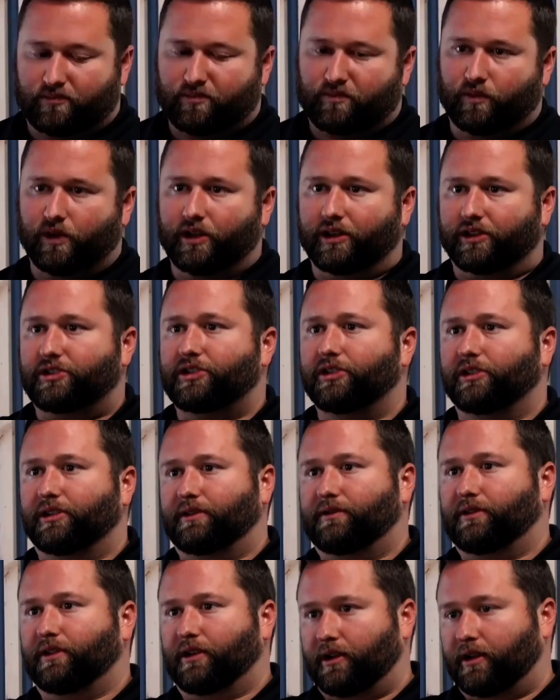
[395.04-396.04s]
really should
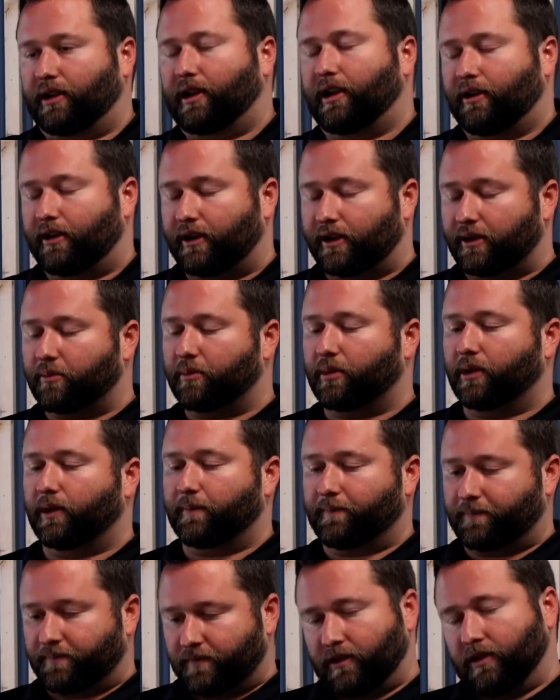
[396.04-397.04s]
if you're going to carry it. But
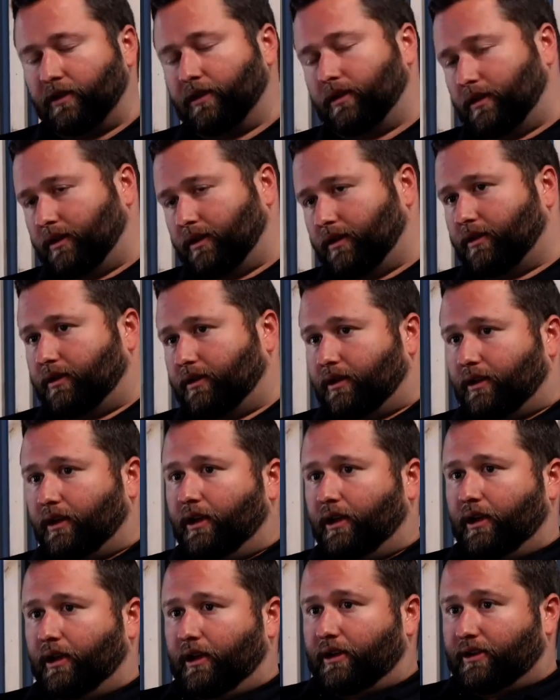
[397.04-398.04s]

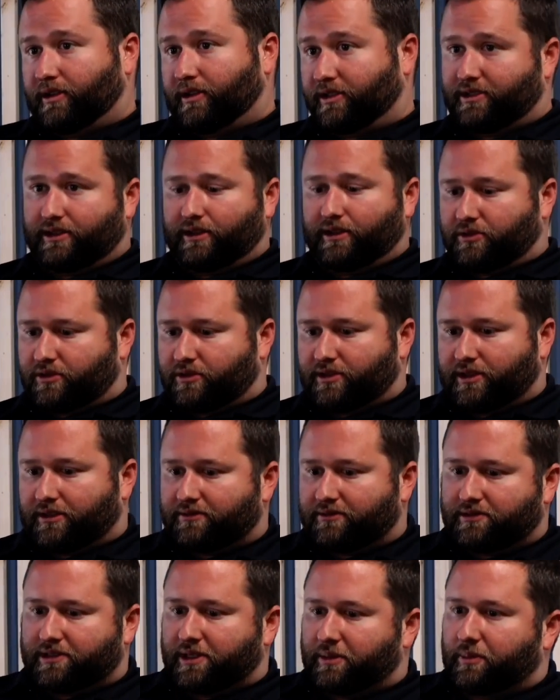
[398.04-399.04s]
just an interesting
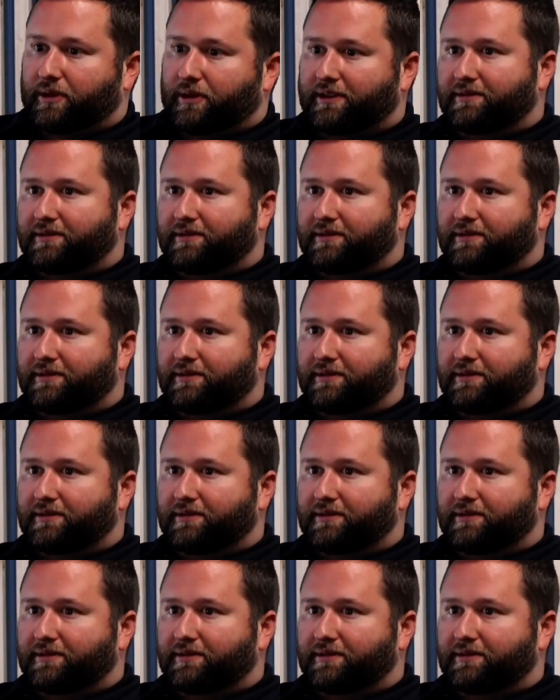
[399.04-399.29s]
tidbit.